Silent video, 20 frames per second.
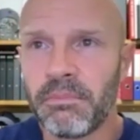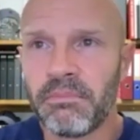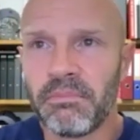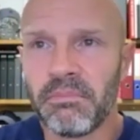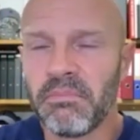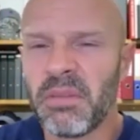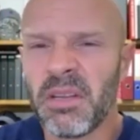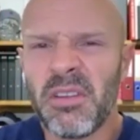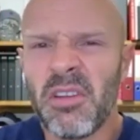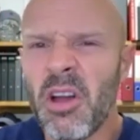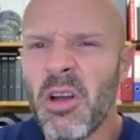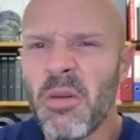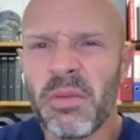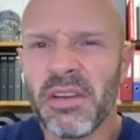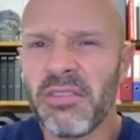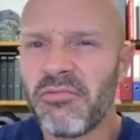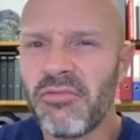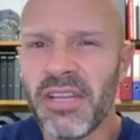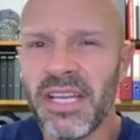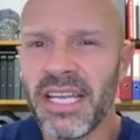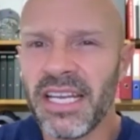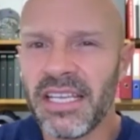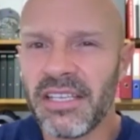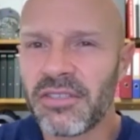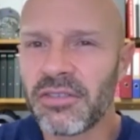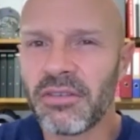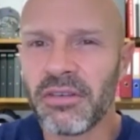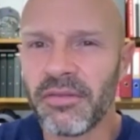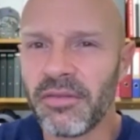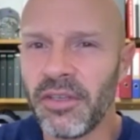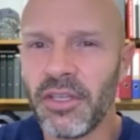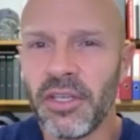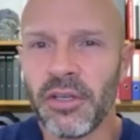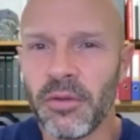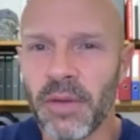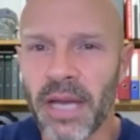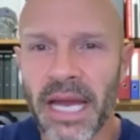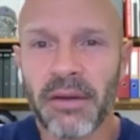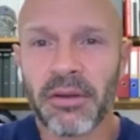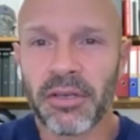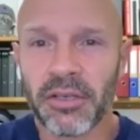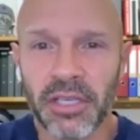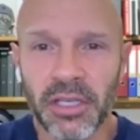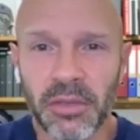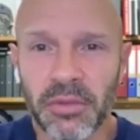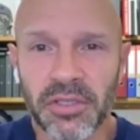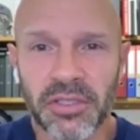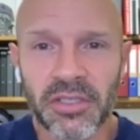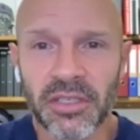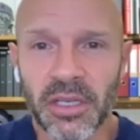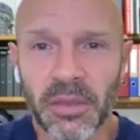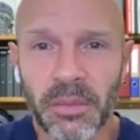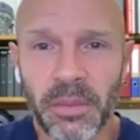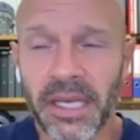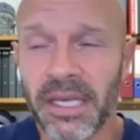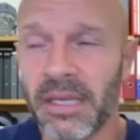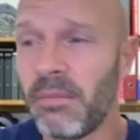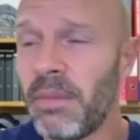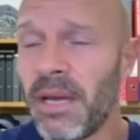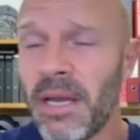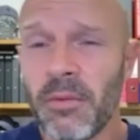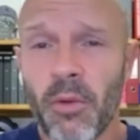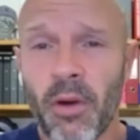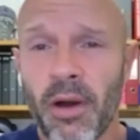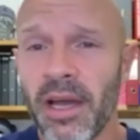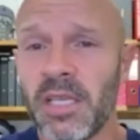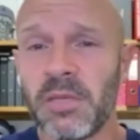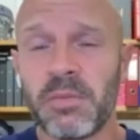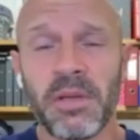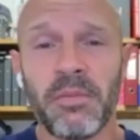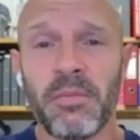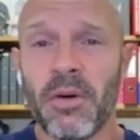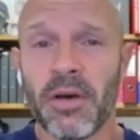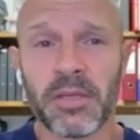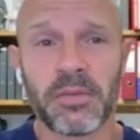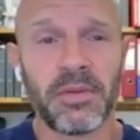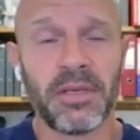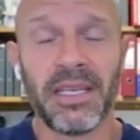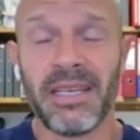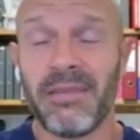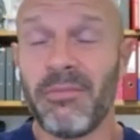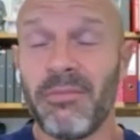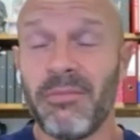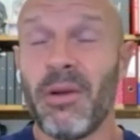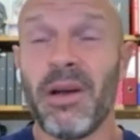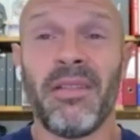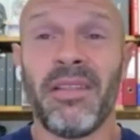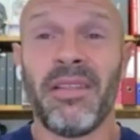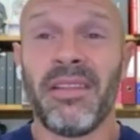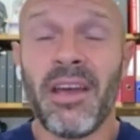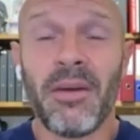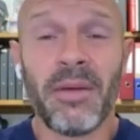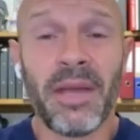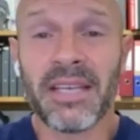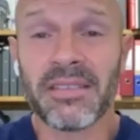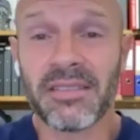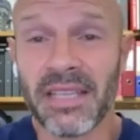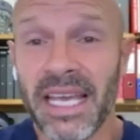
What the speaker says: but nobody really sort of knew how good he was to be. And Ben White has been possibly, well, no, he hasn't.